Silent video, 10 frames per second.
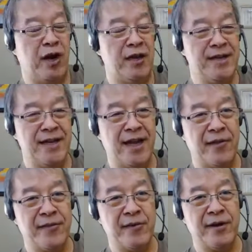out there
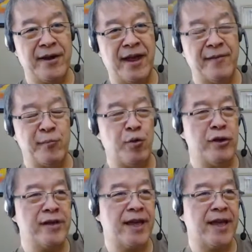and have more
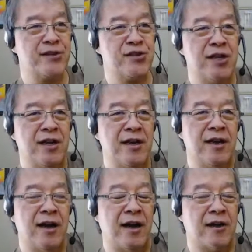engaged
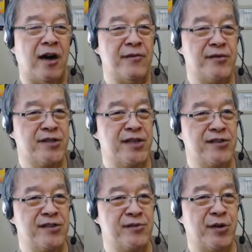conversations
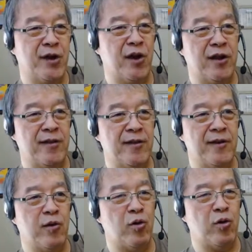regarding the whole
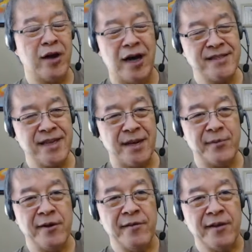concept
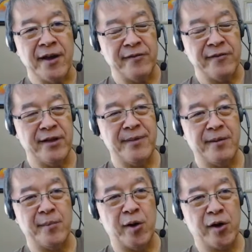of inbound marketing.